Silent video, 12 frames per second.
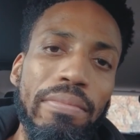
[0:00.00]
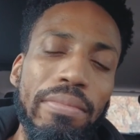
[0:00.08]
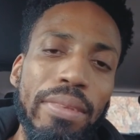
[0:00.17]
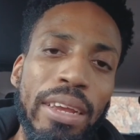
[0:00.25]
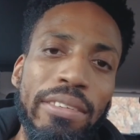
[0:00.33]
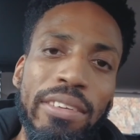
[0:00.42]

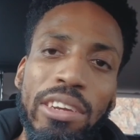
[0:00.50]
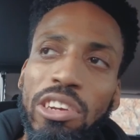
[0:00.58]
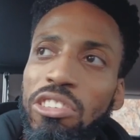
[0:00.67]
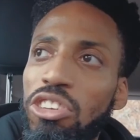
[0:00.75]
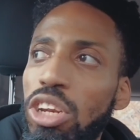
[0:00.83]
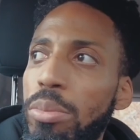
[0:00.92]
That's it. You're
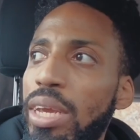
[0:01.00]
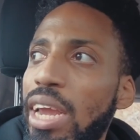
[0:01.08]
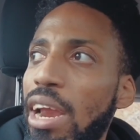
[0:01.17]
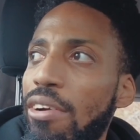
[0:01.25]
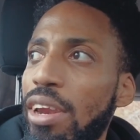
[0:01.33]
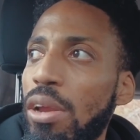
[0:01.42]
just going to be
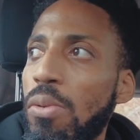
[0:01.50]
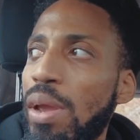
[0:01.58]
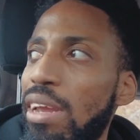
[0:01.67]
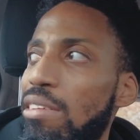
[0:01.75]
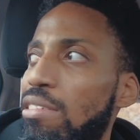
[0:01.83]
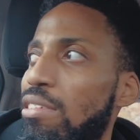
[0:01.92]
carrying
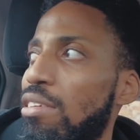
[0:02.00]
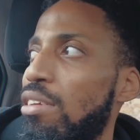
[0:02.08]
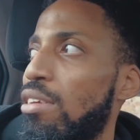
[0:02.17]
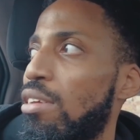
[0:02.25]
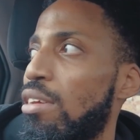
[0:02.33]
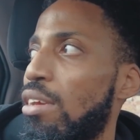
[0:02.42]
weights.
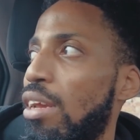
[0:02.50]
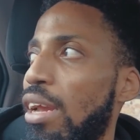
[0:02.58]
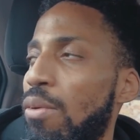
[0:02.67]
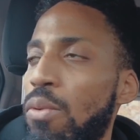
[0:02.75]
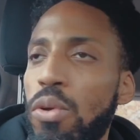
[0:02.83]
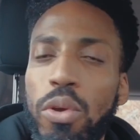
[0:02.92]

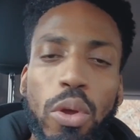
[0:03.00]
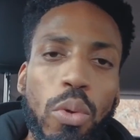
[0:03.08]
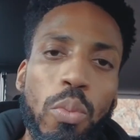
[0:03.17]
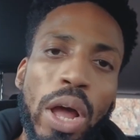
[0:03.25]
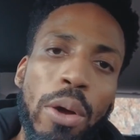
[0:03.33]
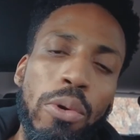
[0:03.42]
And
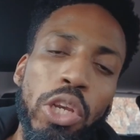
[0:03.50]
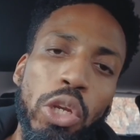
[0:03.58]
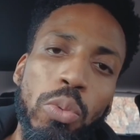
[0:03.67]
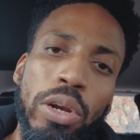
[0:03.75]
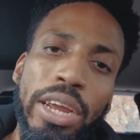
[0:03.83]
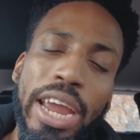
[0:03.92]
why would you
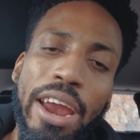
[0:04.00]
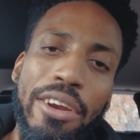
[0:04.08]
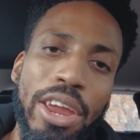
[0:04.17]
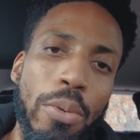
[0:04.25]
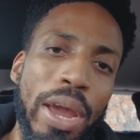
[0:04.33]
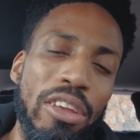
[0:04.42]
want to
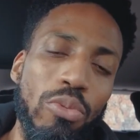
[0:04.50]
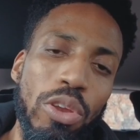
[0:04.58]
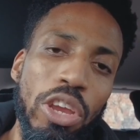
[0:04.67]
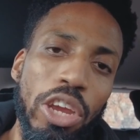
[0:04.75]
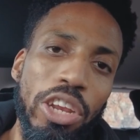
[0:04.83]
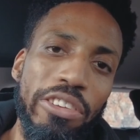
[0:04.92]
carry weights when
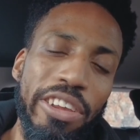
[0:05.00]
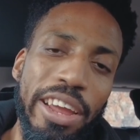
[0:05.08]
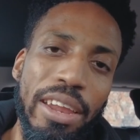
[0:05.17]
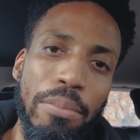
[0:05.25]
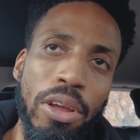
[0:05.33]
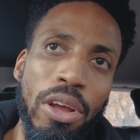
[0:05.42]
you could just let
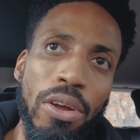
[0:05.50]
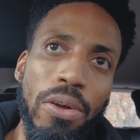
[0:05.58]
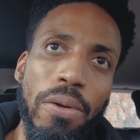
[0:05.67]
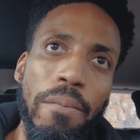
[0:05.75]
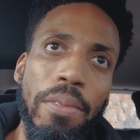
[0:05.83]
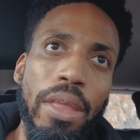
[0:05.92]
them
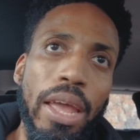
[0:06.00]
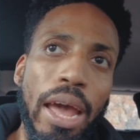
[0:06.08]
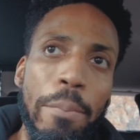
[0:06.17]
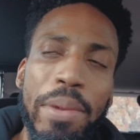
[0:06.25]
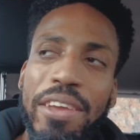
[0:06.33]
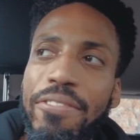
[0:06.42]
go
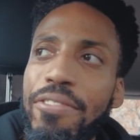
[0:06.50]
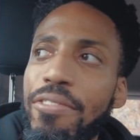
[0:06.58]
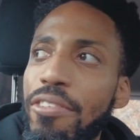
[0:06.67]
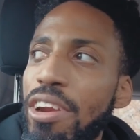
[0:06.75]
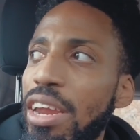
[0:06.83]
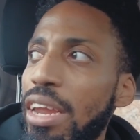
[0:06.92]
and be
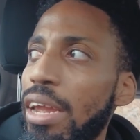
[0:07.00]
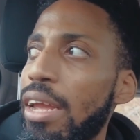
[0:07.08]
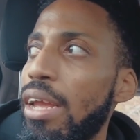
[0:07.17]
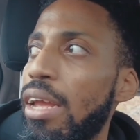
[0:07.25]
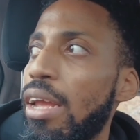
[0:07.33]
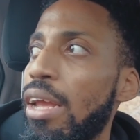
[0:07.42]
free
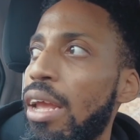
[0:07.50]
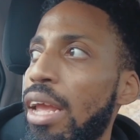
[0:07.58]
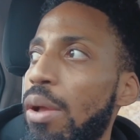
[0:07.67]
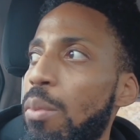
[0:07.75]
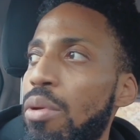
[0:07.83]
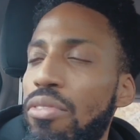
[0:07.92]

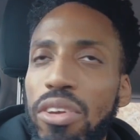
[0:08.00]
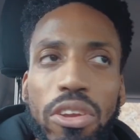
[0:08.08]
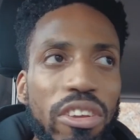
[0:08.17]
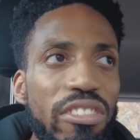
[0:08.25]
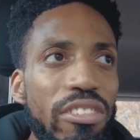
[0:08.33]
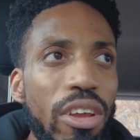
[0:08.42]
within
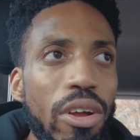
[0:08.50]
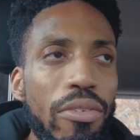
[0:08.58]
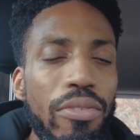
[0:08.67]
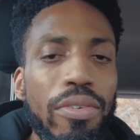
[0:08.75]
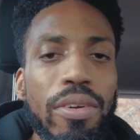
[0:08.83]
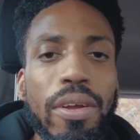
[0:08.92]

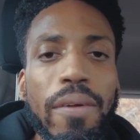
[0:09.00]
yourself?